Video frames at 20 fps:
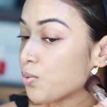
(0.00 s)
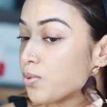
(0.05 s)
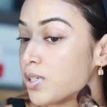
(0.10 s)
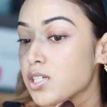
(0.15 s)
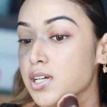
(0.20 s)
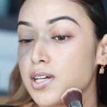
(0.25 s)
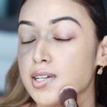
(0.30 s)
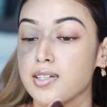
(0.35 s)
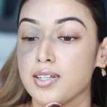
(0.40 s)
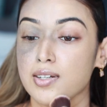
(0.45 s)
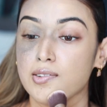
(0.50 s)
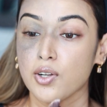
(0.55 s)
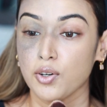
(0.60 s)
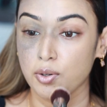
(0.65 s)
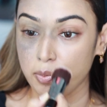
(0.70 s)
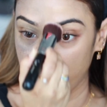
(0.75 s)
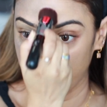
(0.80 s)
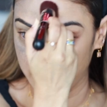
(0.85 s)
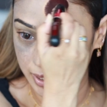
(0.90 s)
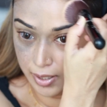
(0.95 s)
which I did
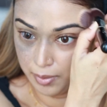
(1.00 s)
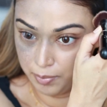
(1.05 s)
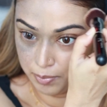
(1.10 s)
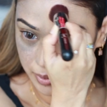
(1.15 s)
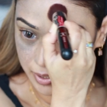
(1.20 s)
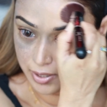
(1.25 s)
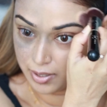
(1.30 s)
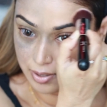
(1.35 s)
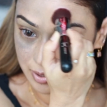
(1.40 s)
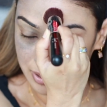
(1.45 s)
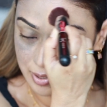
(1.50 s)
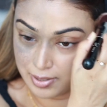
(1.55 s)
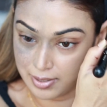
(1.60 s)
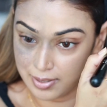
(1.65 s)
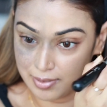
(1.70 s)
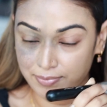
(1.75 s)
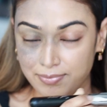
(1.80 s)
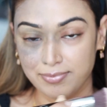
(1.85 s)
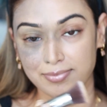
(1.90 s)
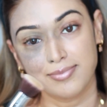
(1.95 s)
not pick up
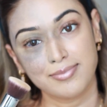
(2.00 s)
because